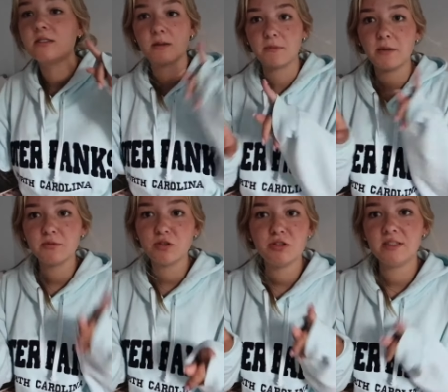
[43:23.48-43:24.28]
Sometimes
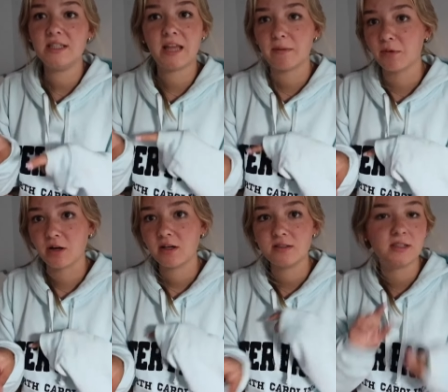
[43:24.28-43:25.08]
you just need that
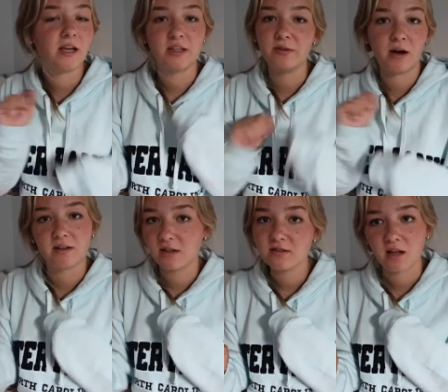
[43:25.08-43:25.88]
book to get you out of
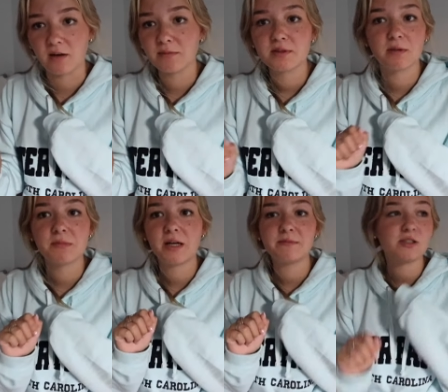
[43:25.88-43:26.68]
the slump.
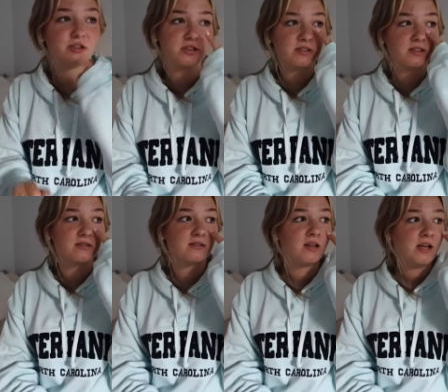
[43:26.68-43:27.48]
Sometimes it just
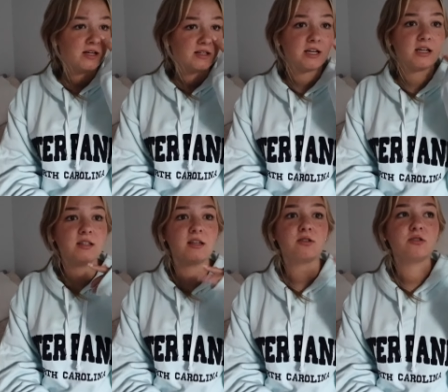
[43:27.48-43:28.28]
is like a
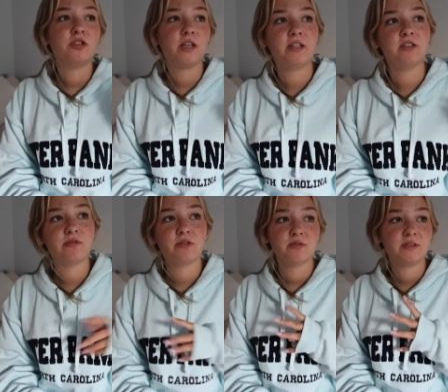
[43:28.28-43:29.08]
little change of
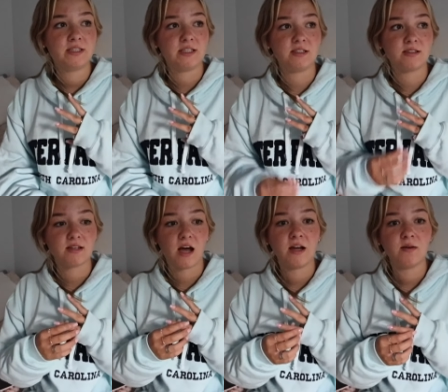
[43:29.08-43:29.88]
your routines.
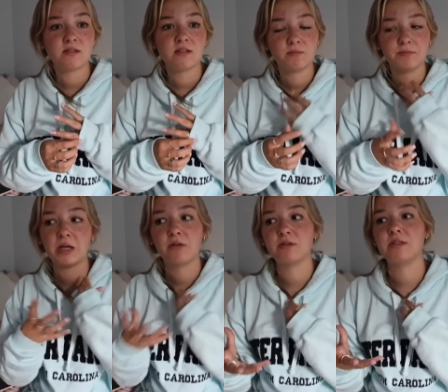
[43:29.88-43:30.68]
I was in a
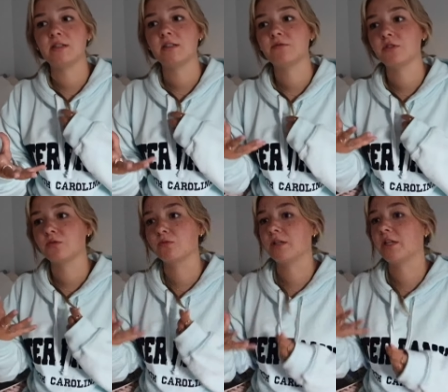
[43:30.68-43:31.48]
big routine of
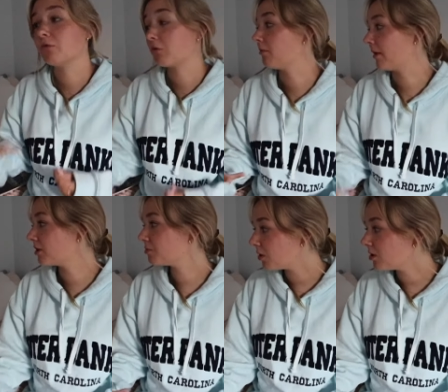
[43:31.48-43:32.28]
just reading romance
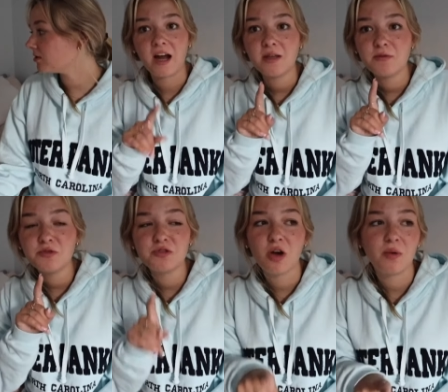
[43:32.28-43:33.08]
books. I am
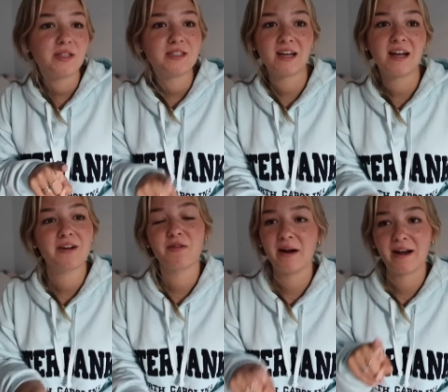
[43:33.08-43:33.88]
so
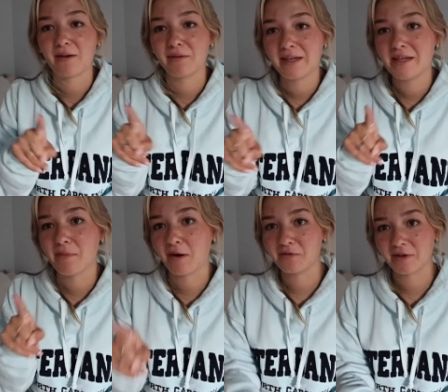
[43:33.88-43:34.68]
excited right now to keep
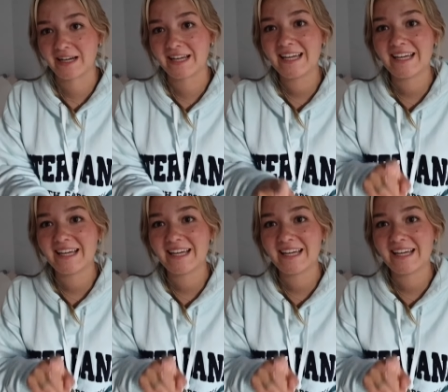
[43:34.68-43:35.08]
on reading.